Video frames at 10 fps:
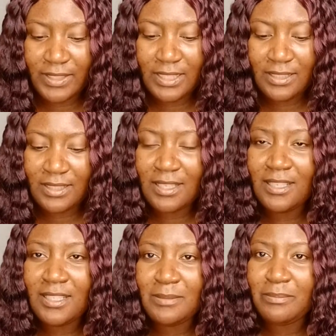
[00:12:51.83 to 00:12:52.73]
and it's
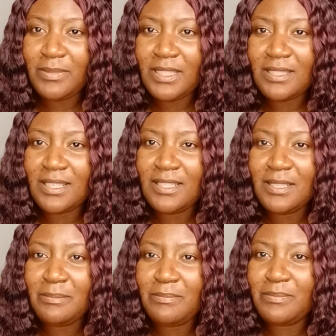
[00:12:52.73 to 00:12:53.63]

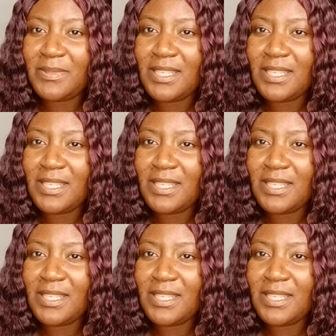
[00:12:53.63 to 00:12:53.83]
gonna